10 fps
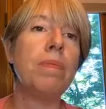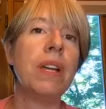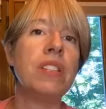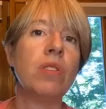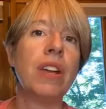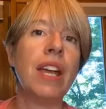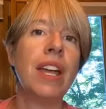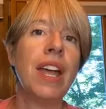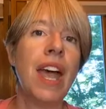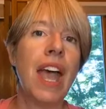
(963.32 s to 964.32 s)
misery
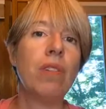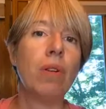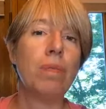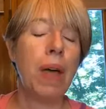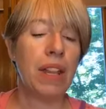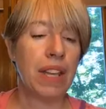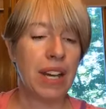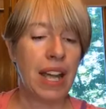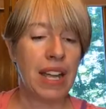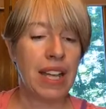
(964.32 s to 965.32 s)
and
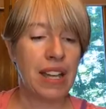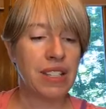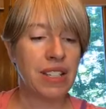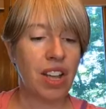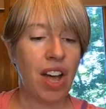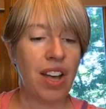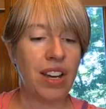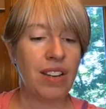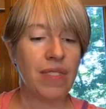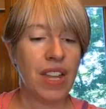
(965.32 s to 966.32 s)
rebellion against
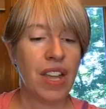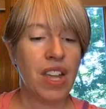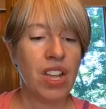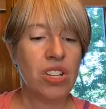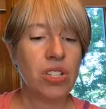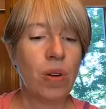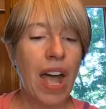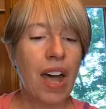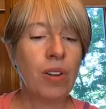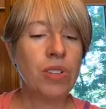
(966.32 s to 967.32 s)
God." So
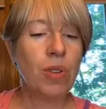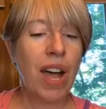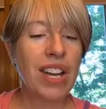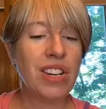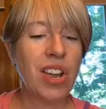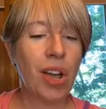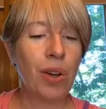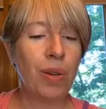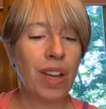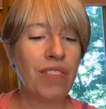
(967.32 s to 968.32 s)
how do I
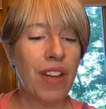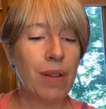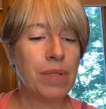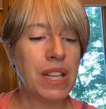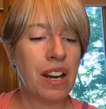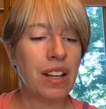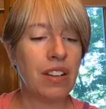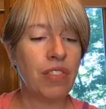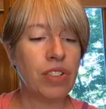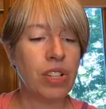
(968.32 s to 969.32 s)
know if I am
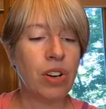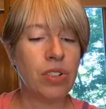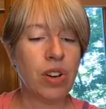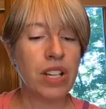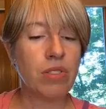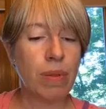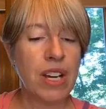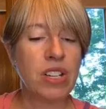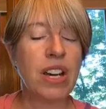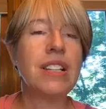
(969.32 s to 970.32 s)
settling for
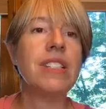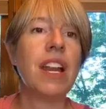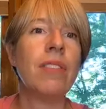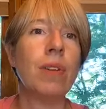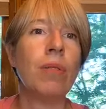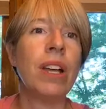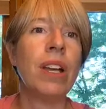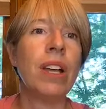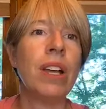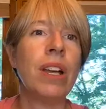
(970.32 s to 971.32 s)
pseudo-transformation instead of the real?